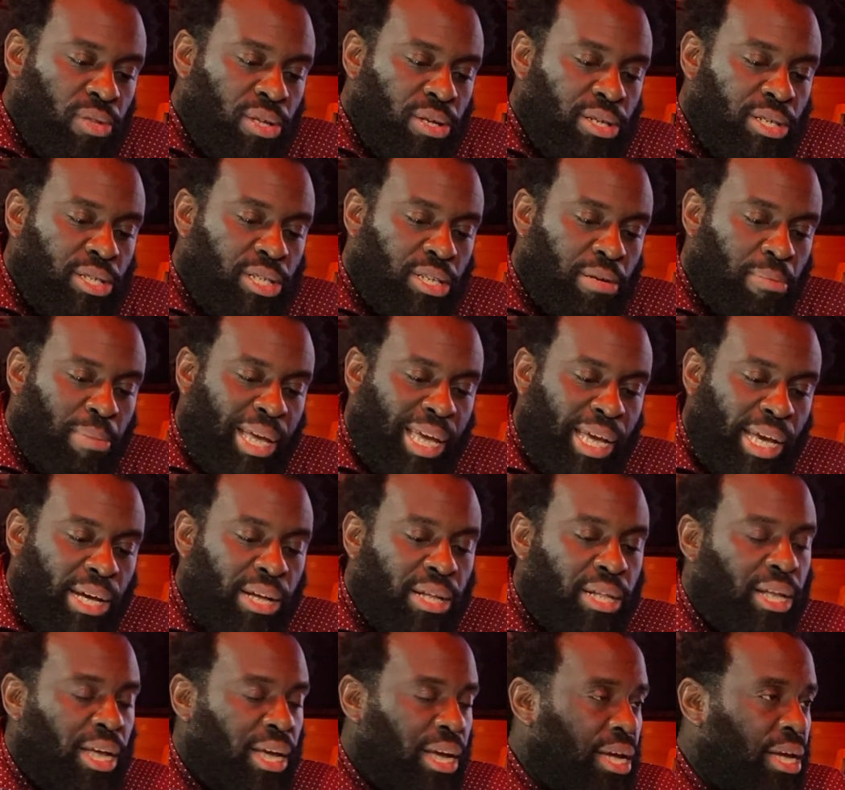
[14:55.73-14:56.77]
some
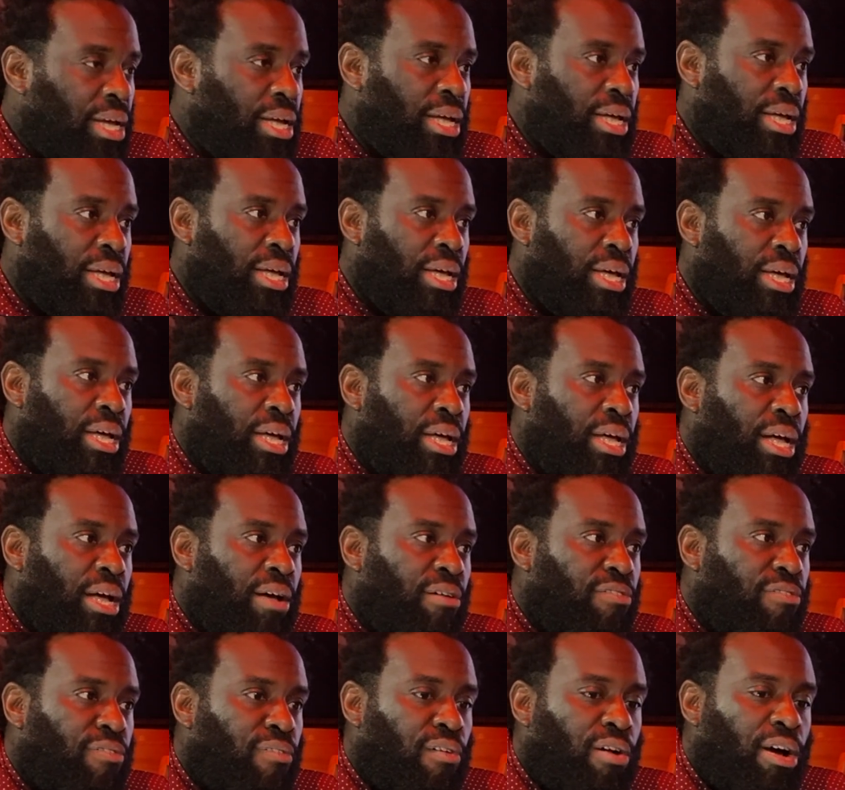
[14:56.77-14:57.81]
healing
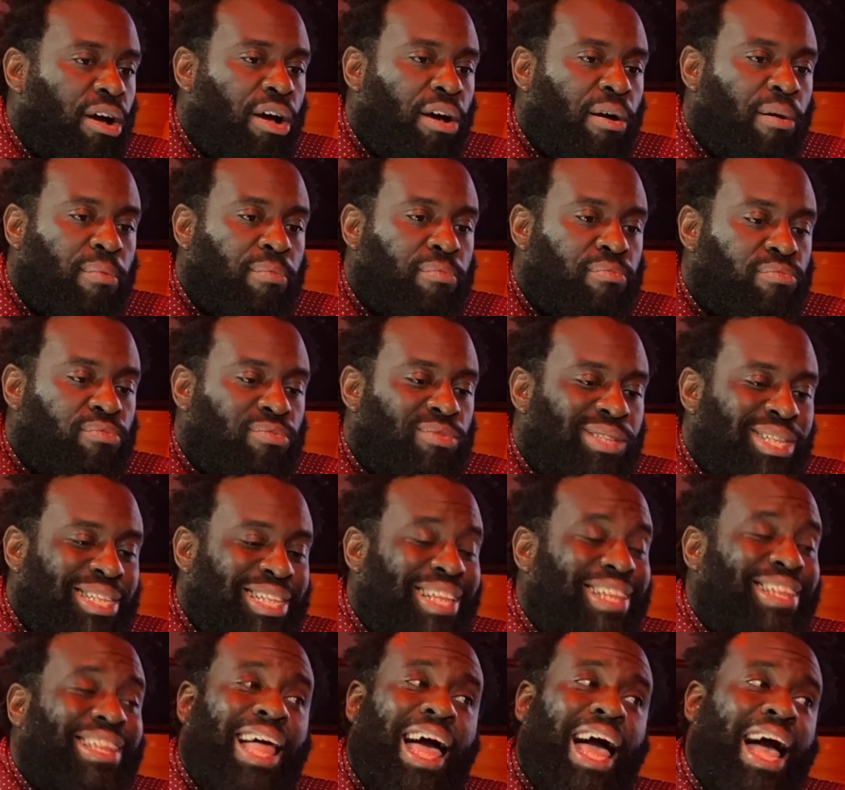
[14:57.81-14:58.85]
from
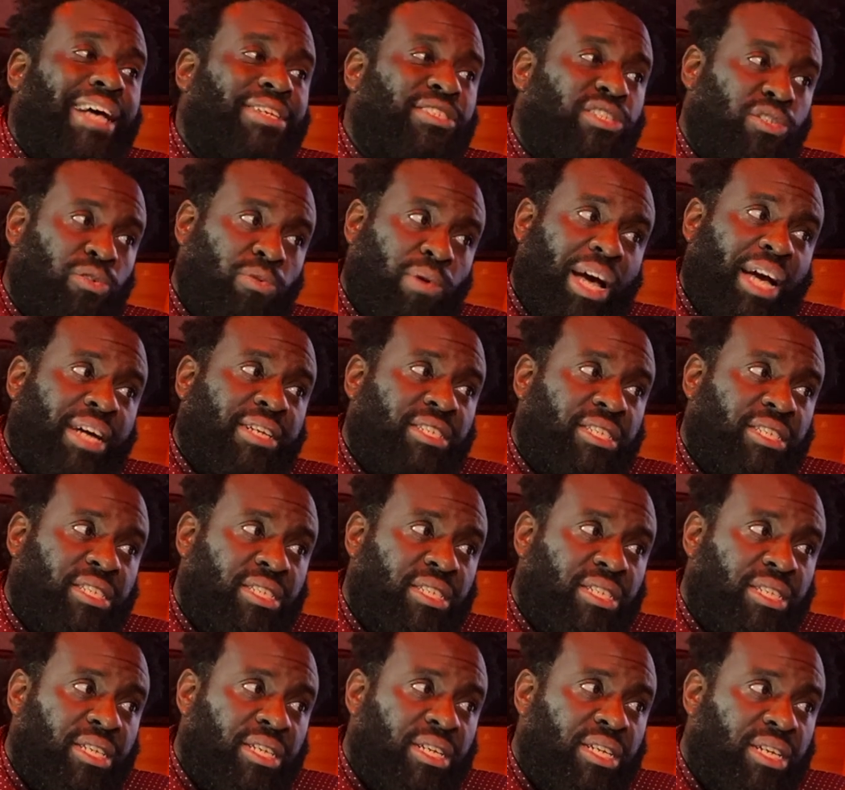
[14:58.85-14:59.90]
the last 2
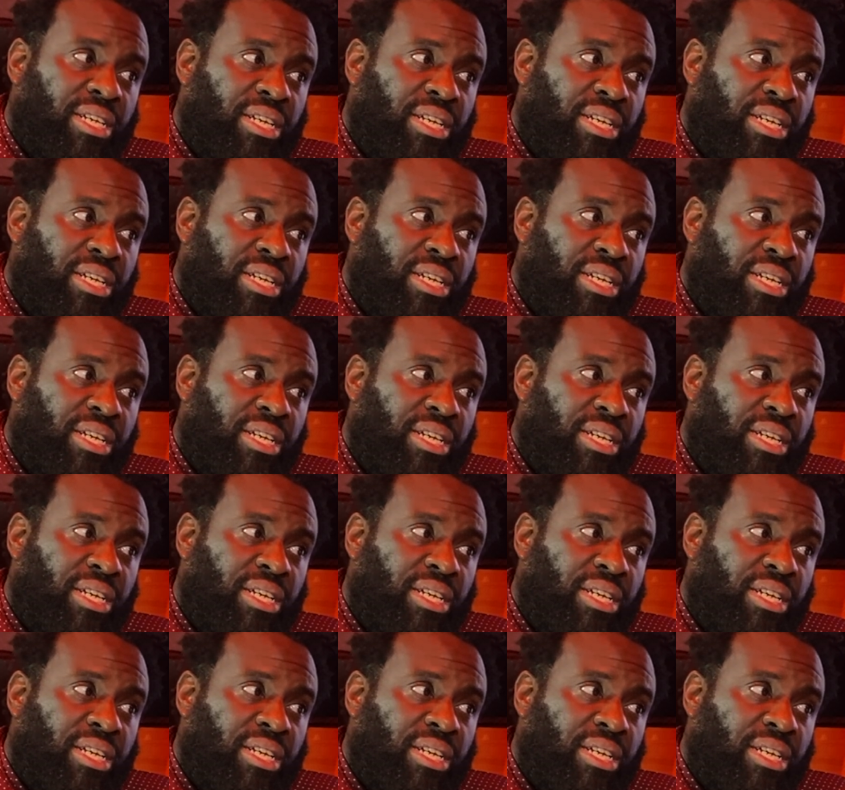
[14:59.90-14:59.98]
exes,